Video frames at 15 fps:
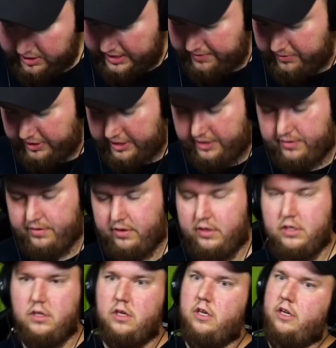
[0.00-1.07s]
Alright, we're good.
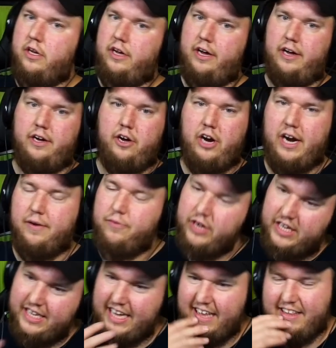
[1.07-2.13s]
all right,
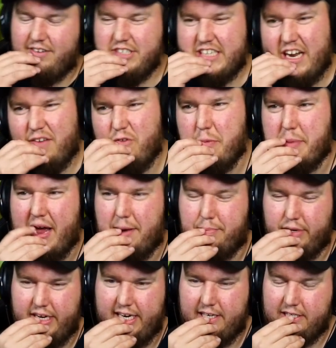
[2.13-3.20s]
we yeah, that was kind of a bad
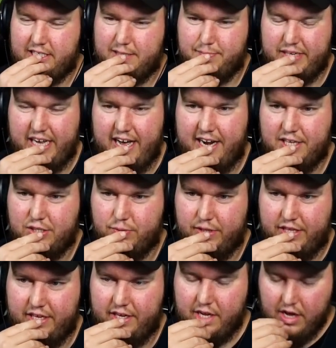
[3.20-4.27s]
plan to be honest
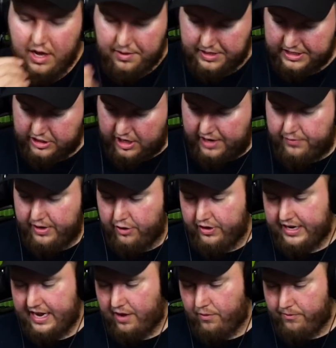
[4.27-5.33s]
with you. That's all right. We
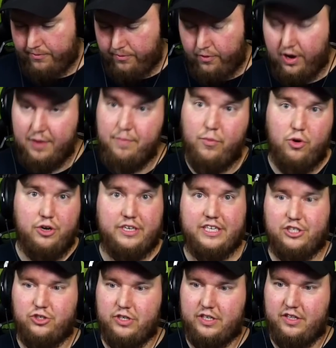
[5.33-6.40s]
only got one more
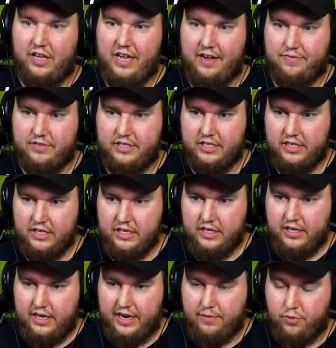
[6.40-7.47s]
district left
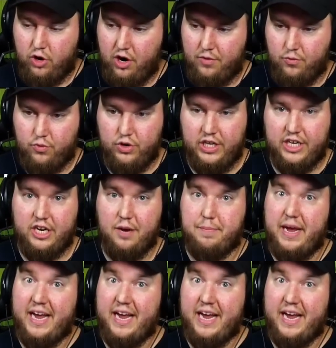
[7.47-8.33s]
and we're on really good